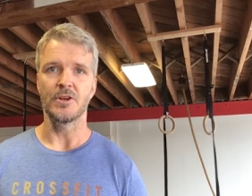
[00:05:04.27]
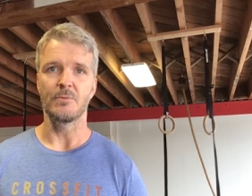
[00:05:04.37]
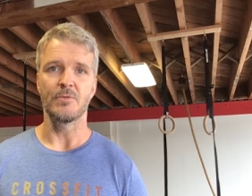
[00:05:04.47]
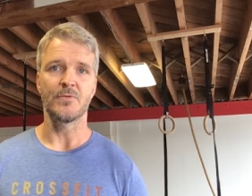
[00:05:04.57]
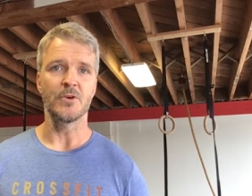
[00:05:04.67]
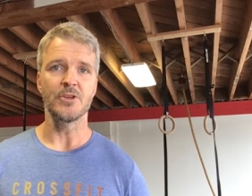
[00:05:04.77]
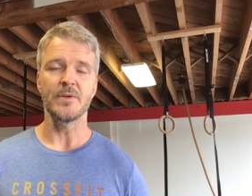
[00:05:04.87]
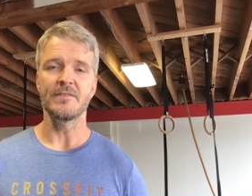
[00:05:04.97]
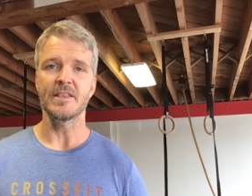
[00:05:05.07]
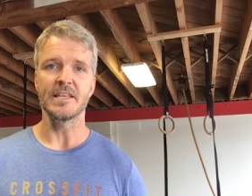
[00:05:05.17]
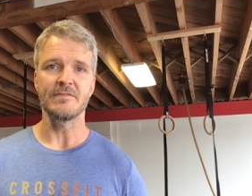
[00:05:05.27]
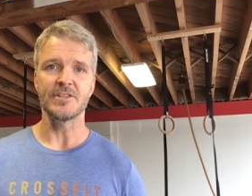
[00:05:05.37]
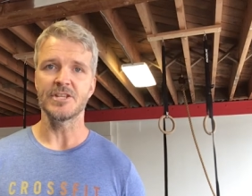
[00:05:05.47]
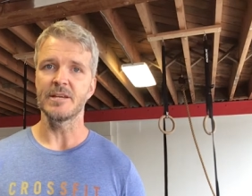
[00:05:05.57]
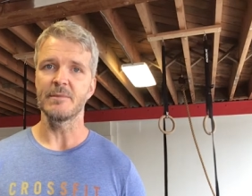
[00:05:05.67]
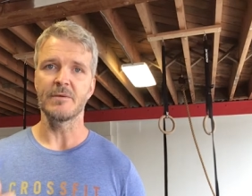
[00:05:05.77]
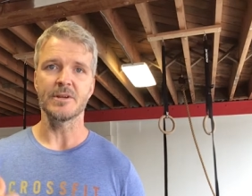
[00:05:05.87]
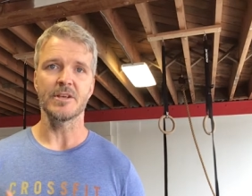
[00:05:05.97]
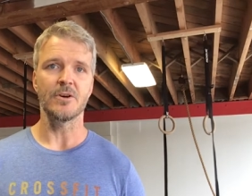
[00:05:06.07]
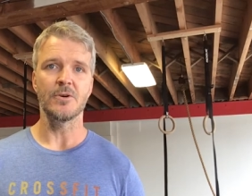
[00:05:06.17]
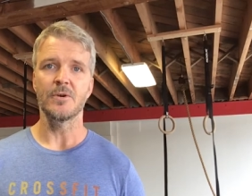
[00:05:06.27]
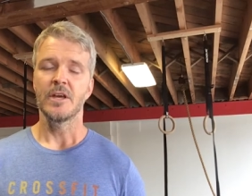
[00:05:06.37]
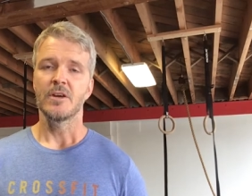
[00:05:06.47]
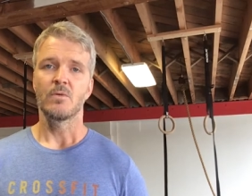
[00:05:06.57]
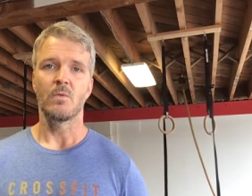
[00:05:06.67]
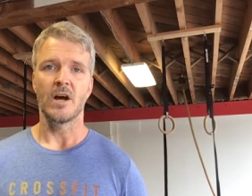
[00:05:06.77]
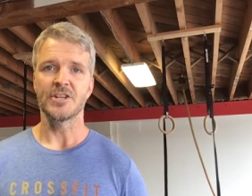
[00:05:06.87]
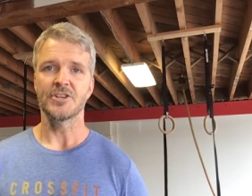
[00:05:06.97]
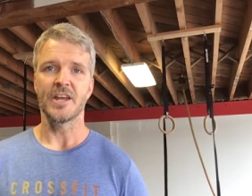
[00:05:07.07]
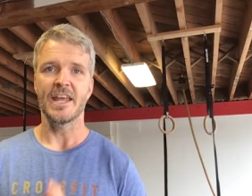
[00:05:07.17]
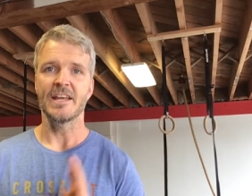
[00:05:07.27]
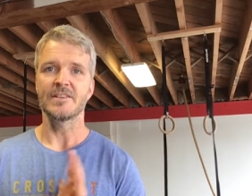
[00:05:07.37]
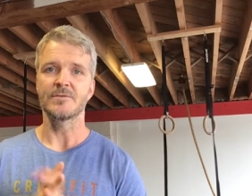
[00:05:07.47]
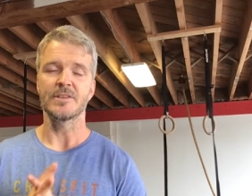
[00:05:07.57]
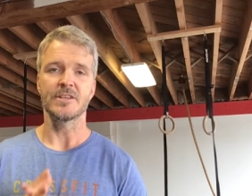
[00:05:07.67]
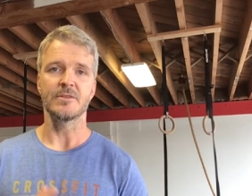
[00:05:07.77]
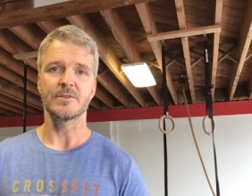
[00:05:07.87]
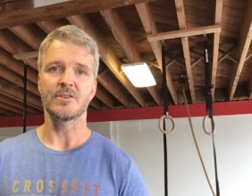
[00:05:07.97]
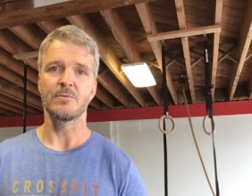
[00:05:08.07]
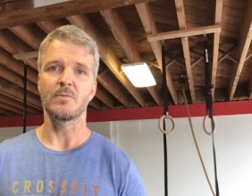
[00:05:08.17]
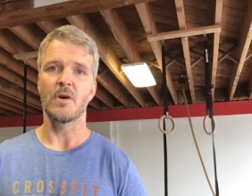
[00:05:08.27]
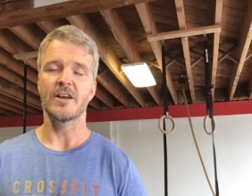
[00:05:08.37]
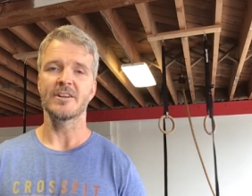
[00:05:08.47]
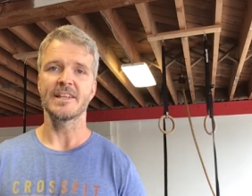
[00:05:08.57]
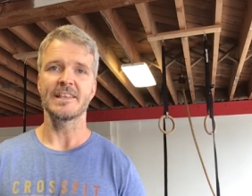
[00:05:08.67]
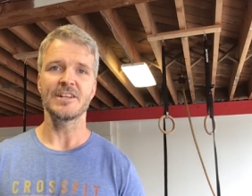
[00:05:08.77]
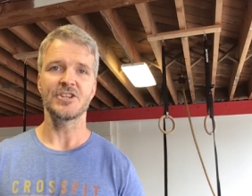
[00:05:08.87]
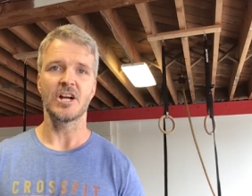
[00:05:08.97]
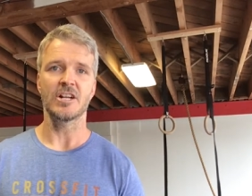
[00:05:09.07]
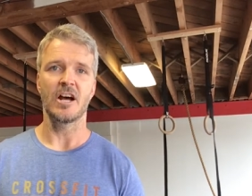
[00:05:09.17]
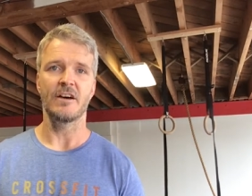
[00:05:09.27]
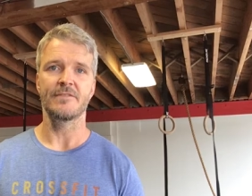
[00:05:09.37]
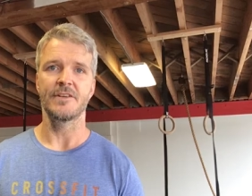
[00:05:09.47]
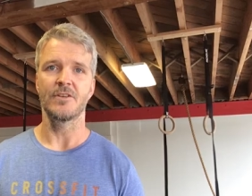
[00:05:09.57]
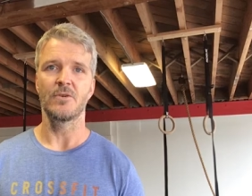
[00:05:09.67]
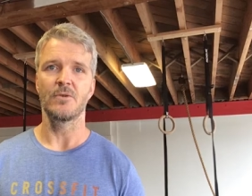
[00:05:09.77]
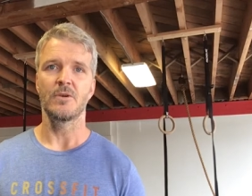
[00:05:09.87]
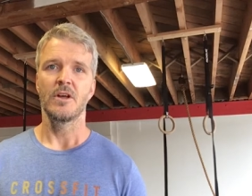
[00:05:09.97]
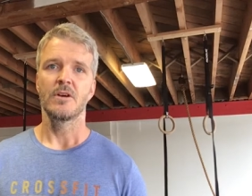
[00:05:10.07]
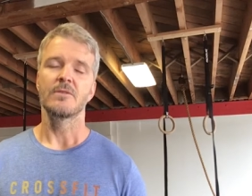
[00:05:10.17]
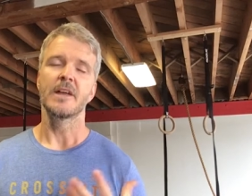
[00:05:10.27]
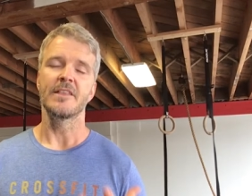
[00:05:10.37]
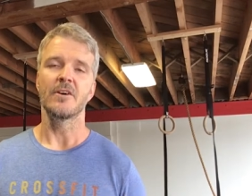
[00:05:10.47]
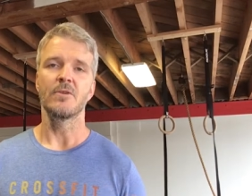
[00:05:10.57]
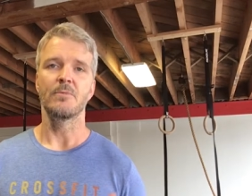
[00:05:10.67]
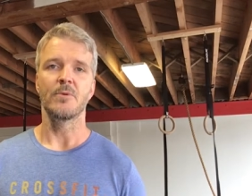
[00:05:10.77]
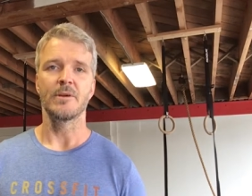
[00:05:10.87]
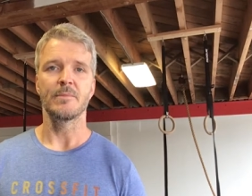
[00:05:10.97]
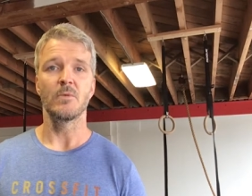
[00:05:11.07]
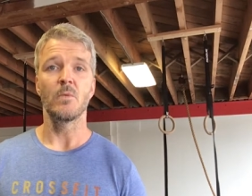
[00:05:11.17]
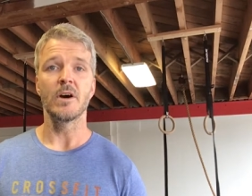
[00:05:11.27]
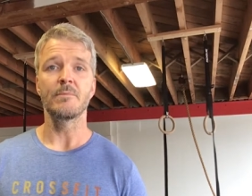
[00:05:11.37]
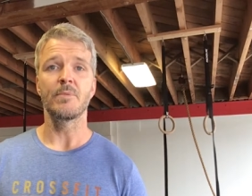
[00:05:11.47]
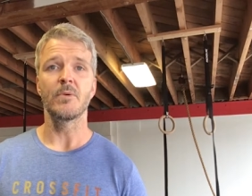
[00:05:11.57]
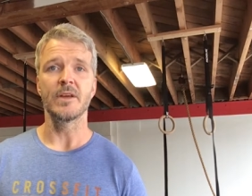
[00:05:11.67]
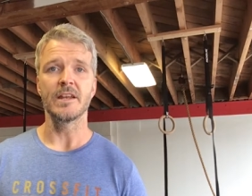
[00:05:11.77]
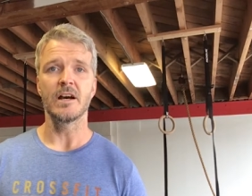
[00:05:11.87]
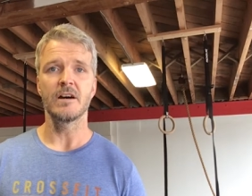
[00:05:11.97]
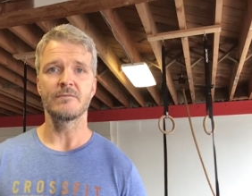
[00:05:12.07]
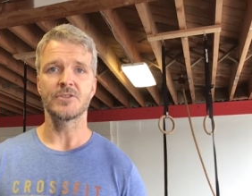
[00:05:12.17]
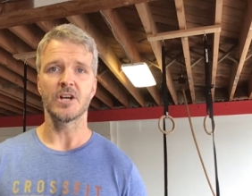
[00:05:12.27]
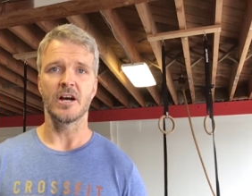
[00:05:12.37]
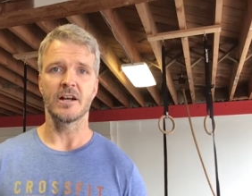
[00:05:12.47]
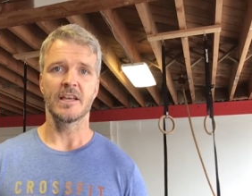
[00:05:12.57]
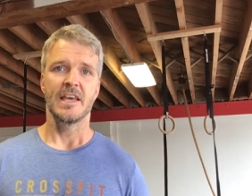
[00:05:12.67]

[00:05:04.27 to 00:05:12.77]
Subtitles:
before you even leave the gym, I would go wash your hands really good with soap and water, get that chalk off it. Not the whole point, but one point of chalk